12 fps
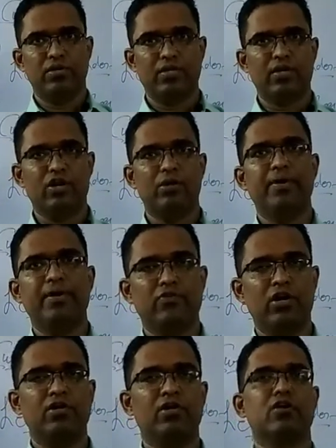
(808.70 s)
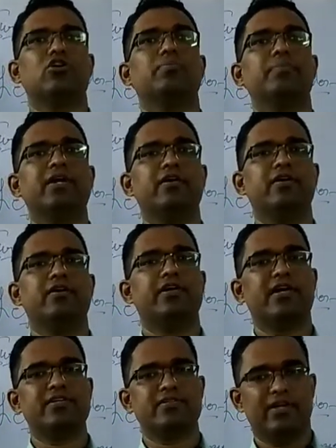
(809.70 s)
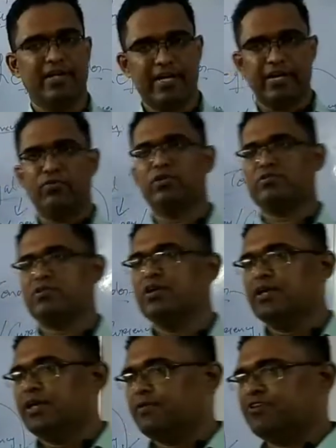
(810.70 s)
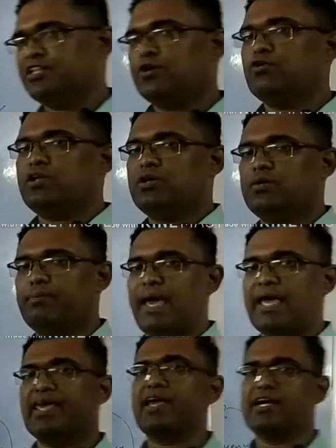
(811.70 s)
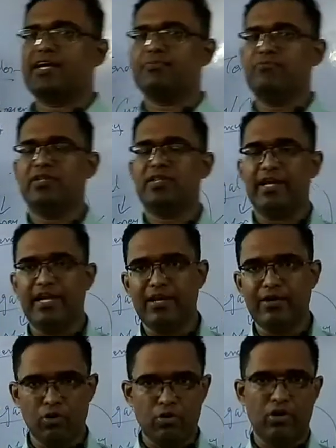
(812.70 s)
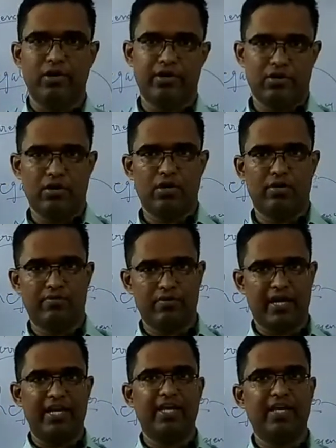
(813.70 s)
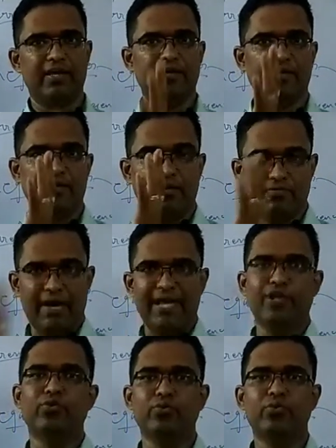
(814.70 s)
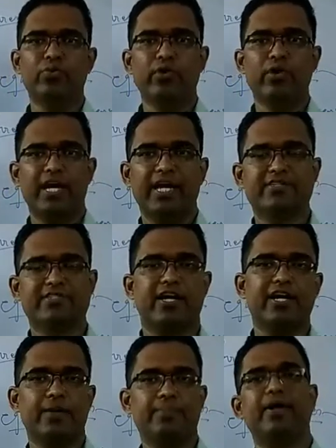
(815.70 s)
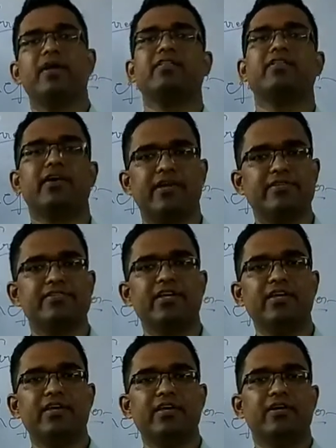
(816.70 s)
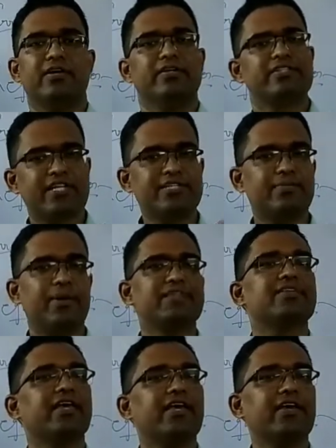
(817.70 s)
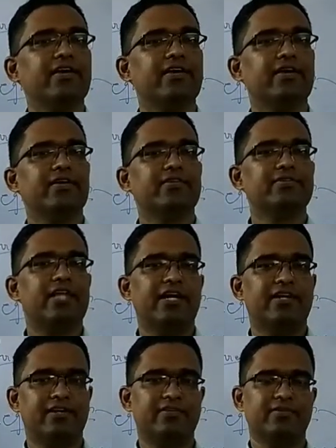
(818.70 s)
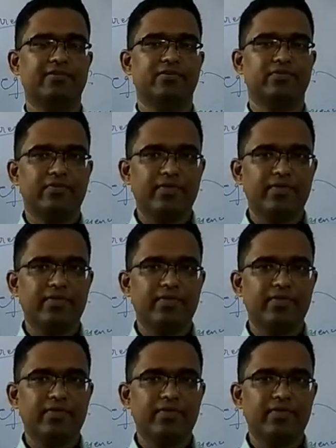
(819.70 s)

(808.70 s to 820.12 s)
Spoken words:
what the government did was, without backing it up with any gold or any value, it started printing the currency just by saying that